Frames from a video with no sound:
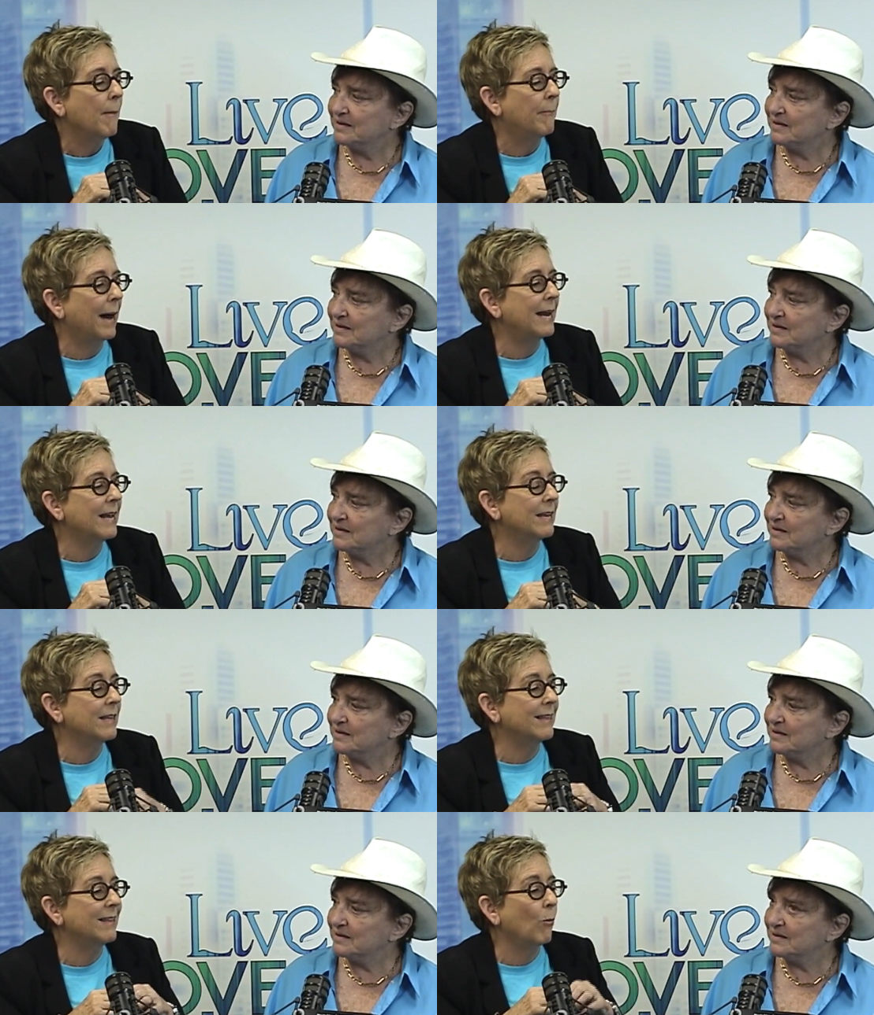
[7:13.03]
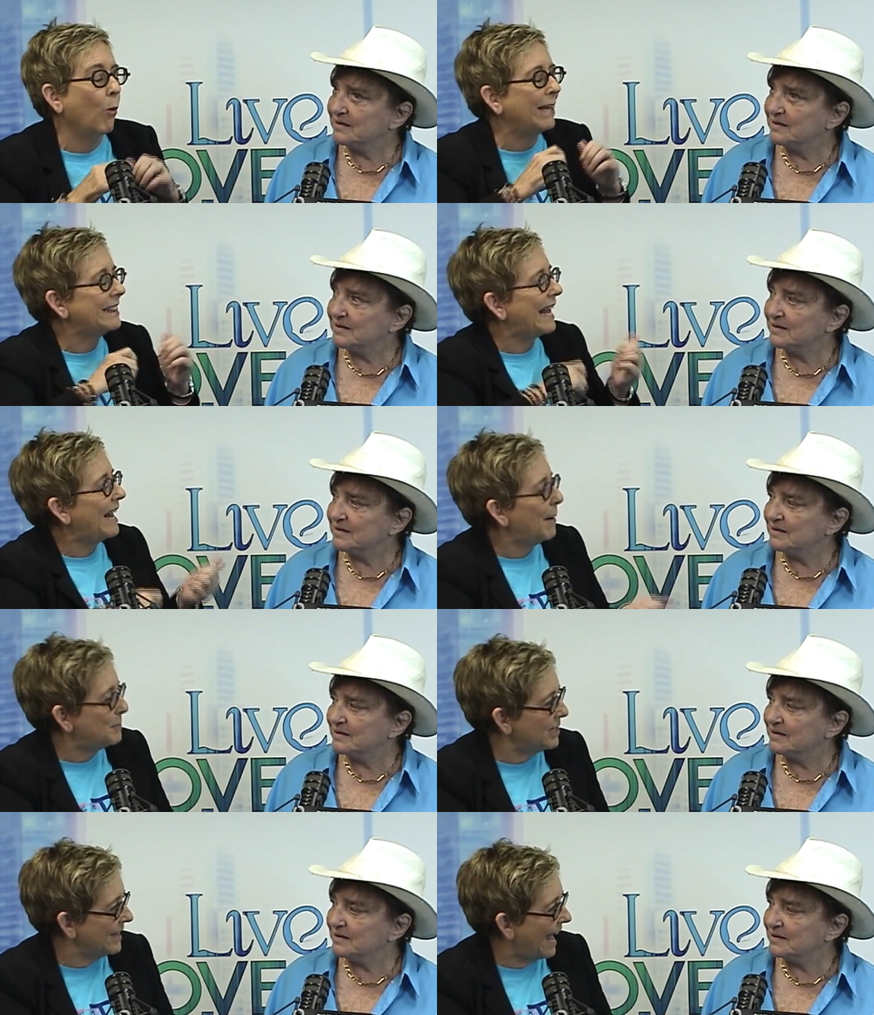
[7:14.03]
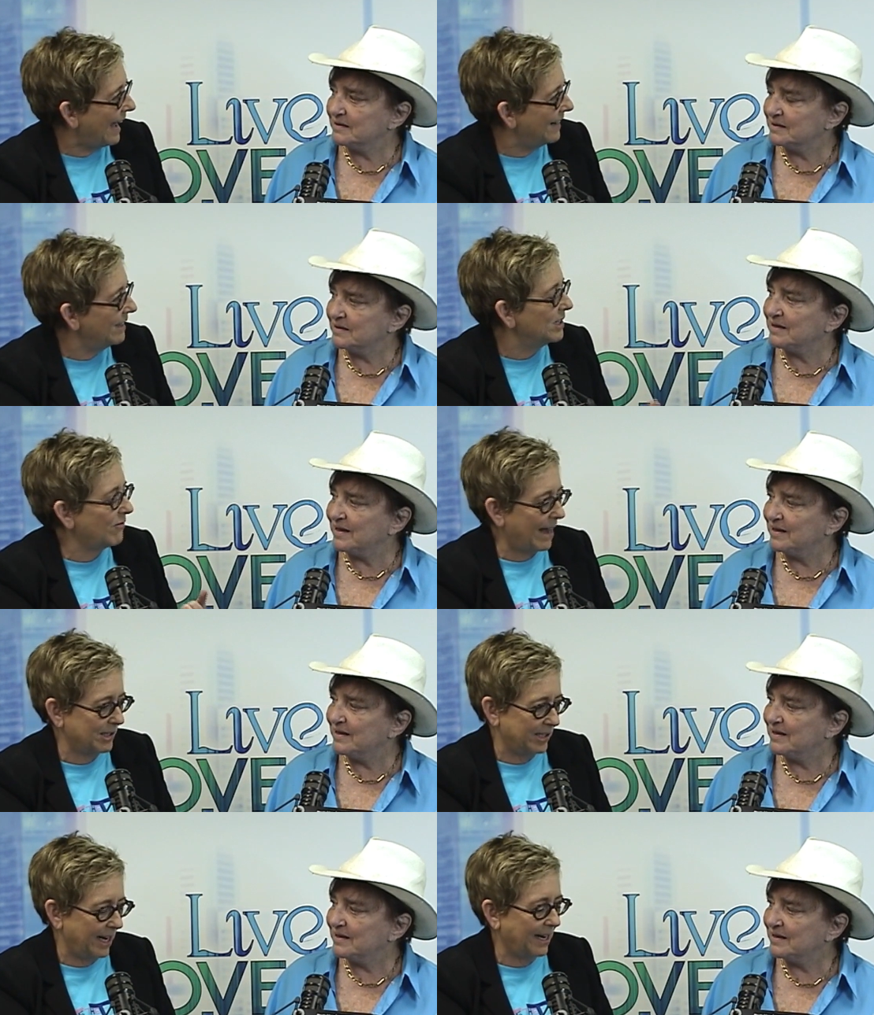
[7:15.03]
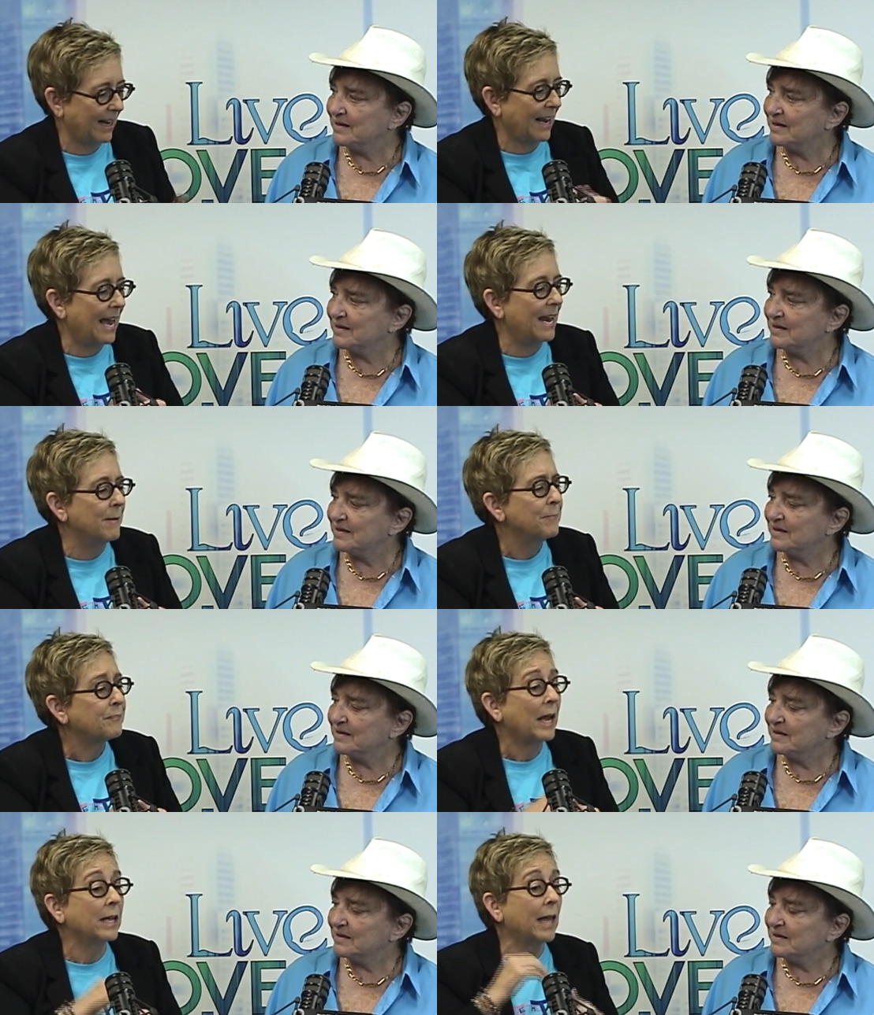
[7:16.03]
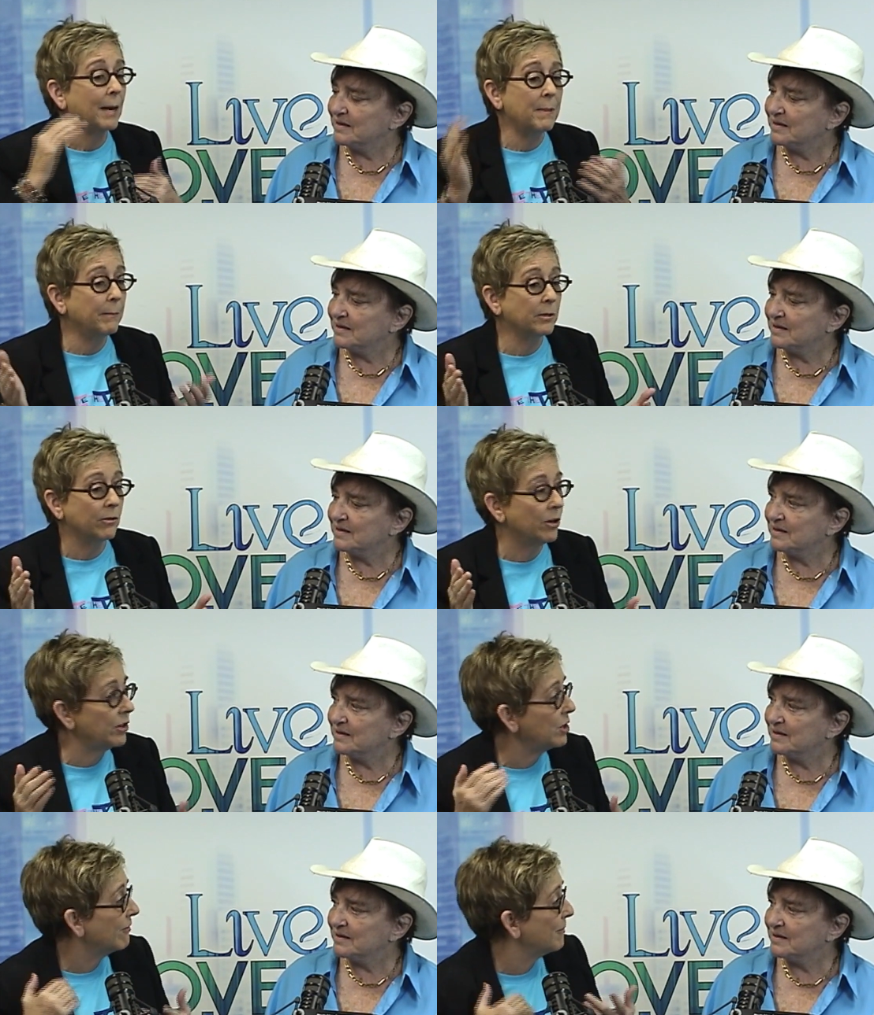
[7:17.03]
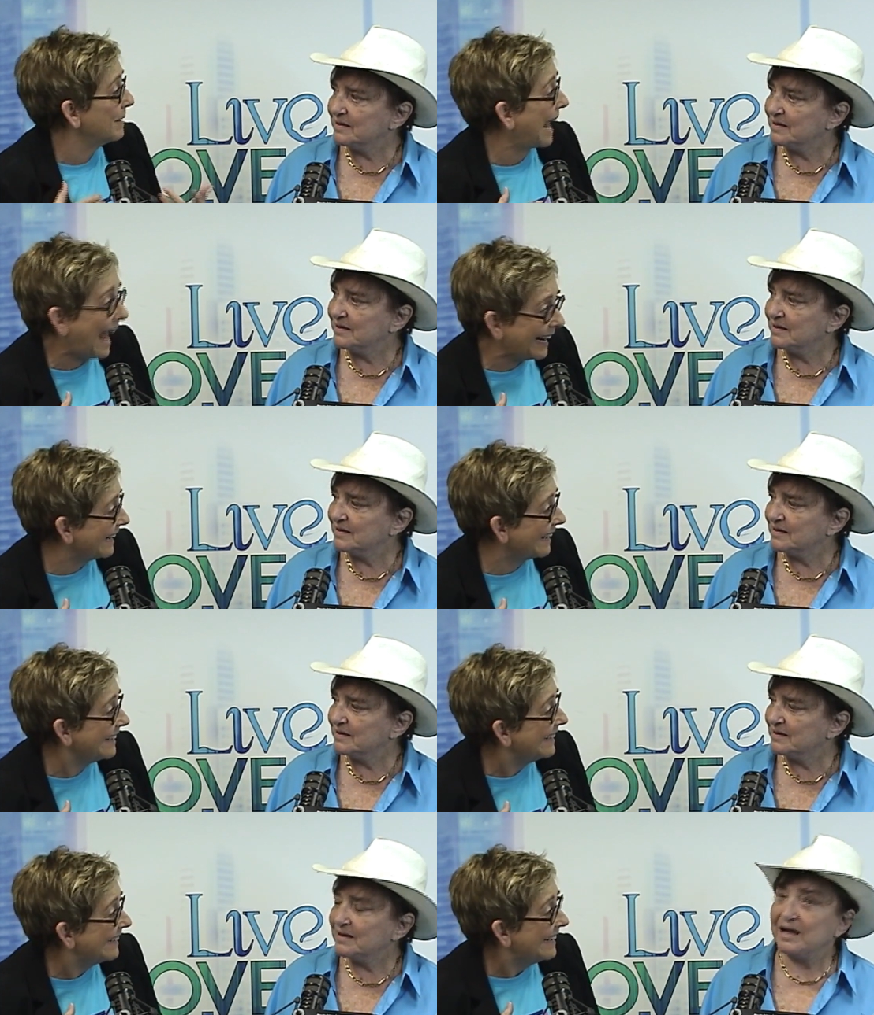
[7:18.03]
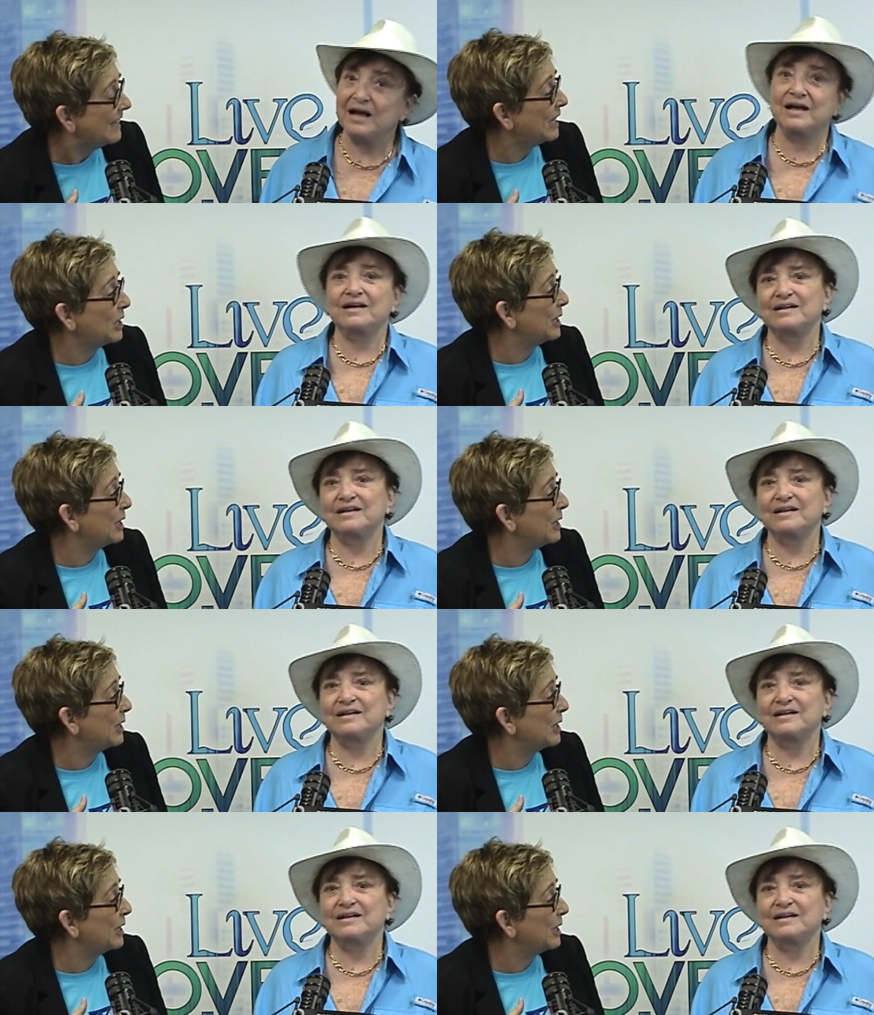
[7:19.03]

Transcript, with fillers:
Speaker 1: But what led up to that is fascinating. And a lot of people don't know that you're from Canada, ah. that,